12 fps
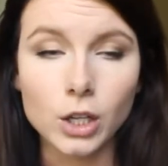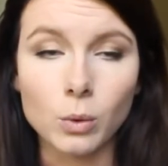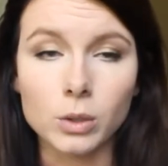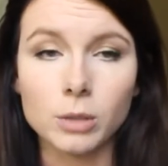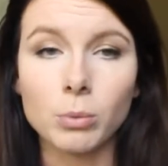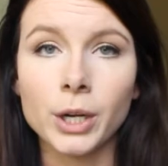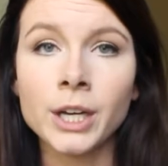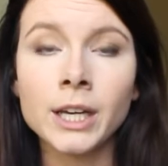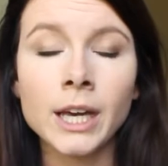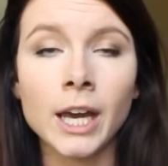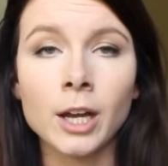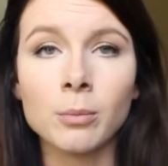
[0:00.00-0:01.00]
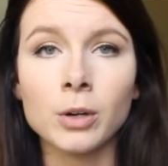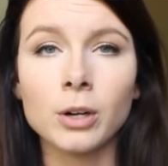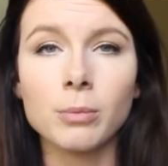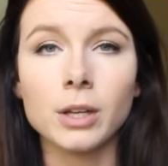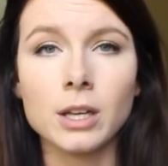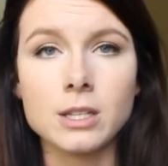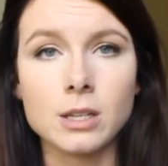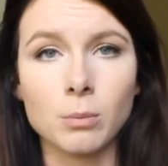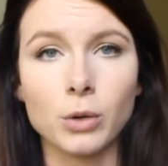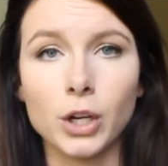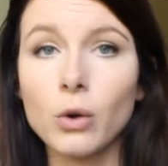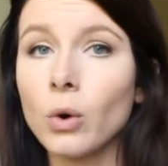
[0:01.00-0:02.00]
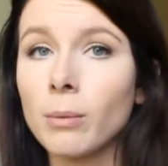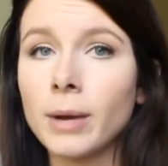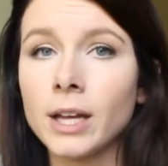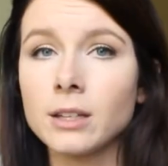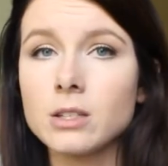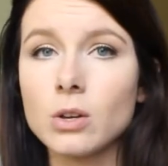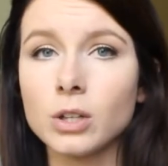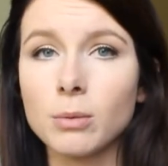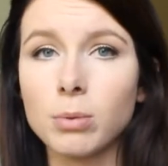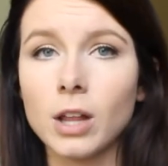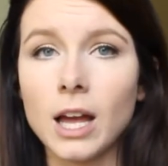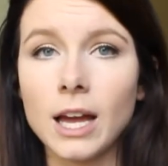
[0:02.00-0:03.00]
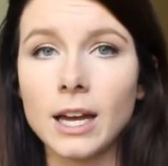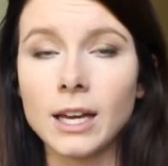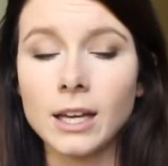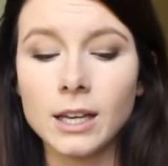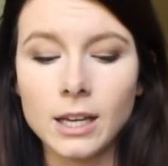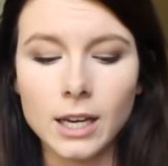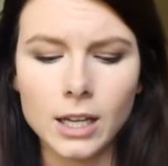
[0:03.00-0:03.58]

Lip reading: You want to bring a camera because the Marine Corps band's going to play,